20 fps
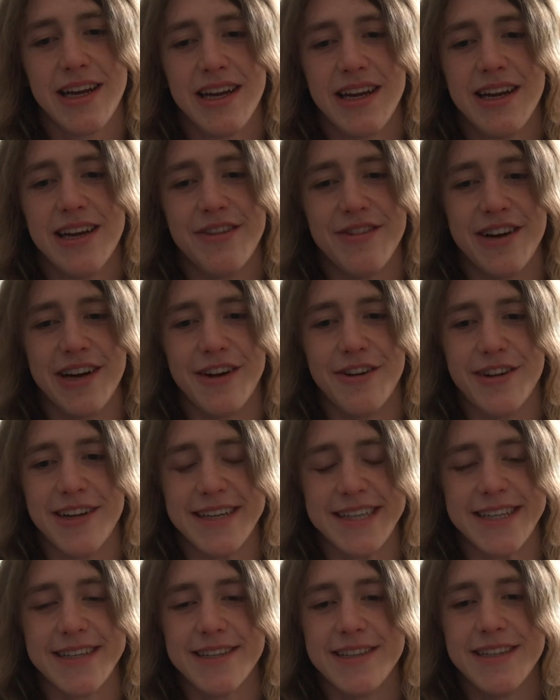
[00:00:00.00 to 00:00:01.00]

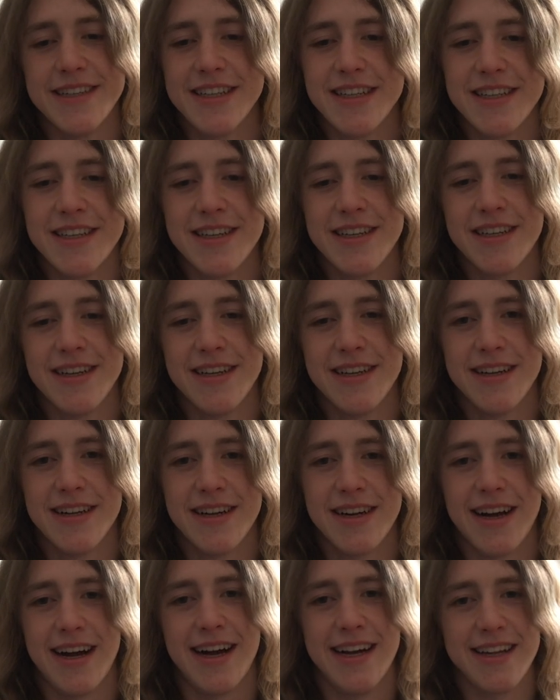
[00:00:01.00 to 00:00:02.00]
I
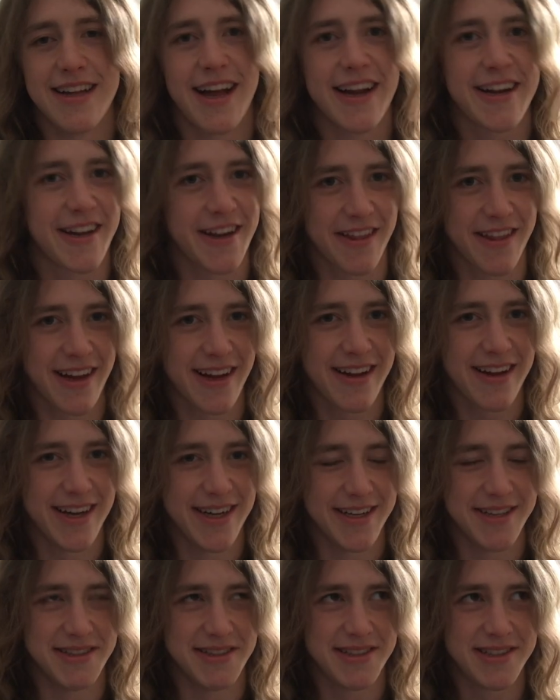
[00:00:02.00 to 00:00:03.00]
like to think I
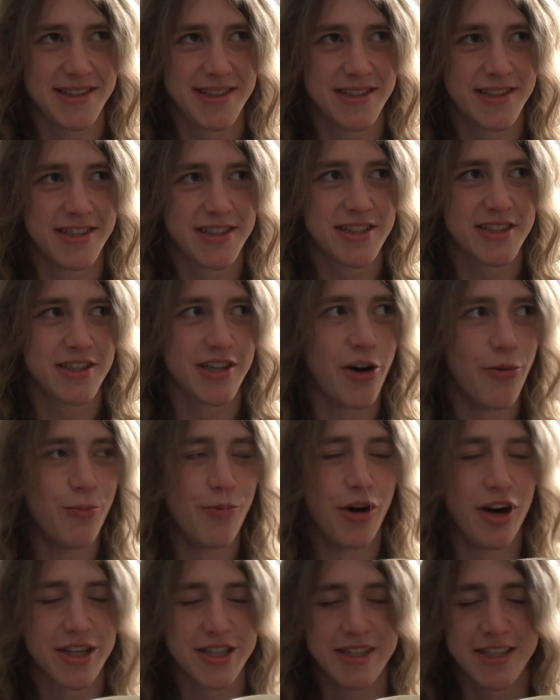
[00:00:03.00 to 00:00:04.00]
did
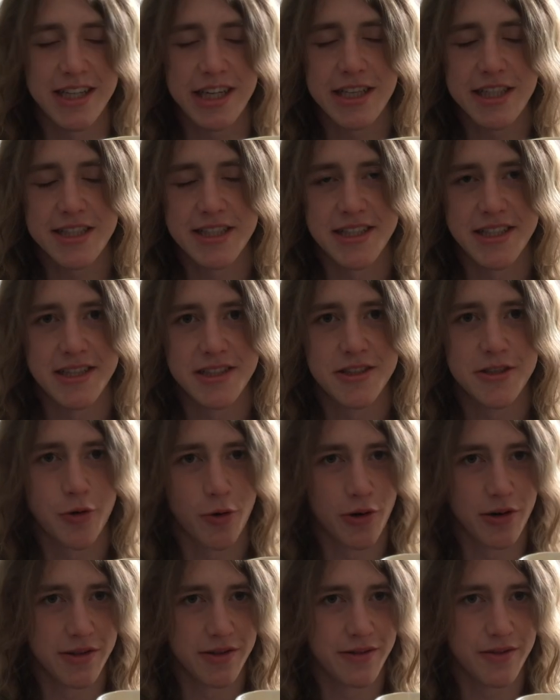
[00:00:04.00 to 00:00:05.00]
somewhat decent
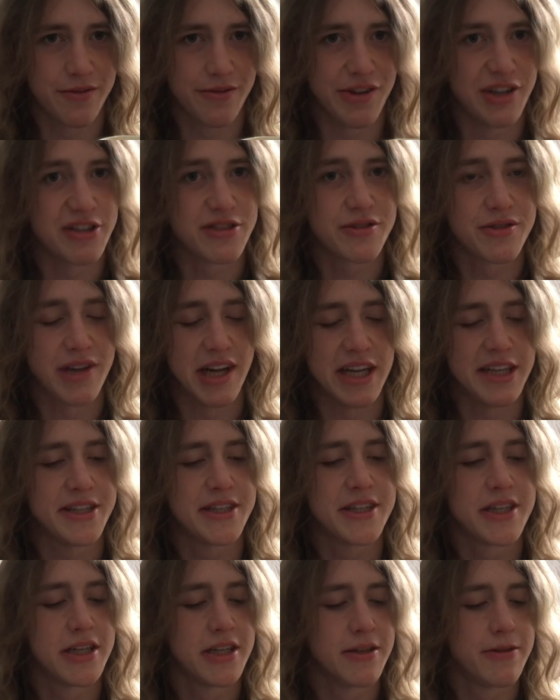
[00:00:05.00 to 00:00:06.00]
during this
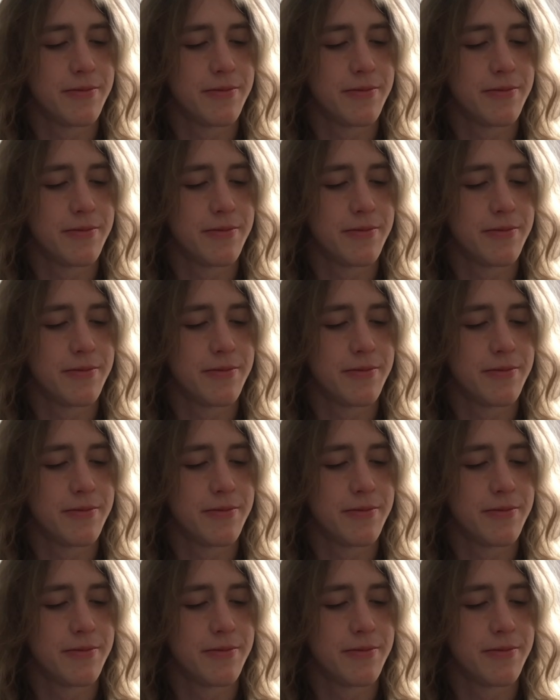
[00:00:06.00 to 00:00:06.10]
Lent.